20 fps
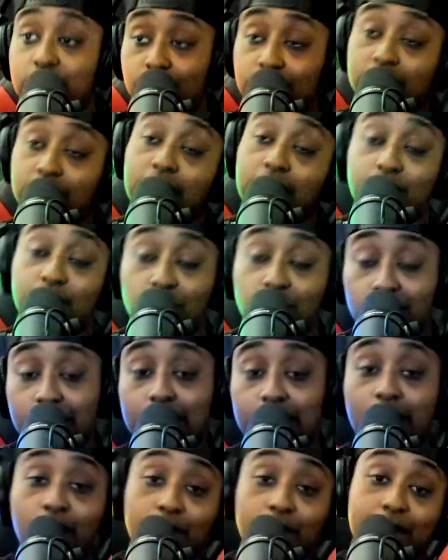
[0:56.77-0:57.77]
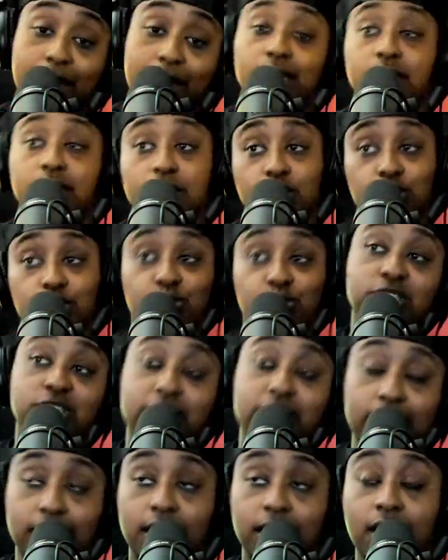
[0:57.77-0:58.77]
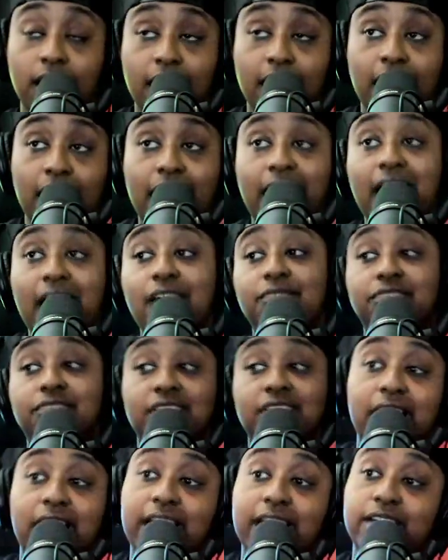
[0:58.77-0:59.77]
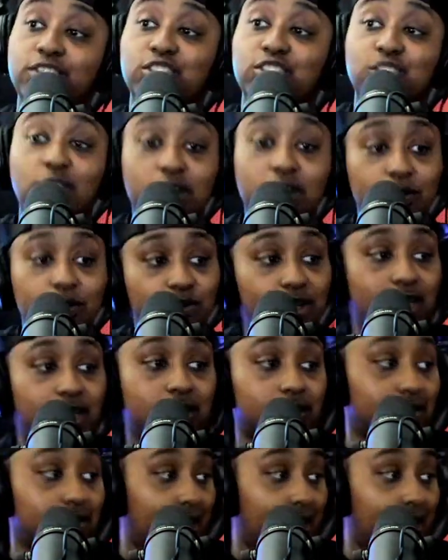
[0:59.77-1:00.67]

which I'm going to give y'all my little two cent. I feel like Shorty, went,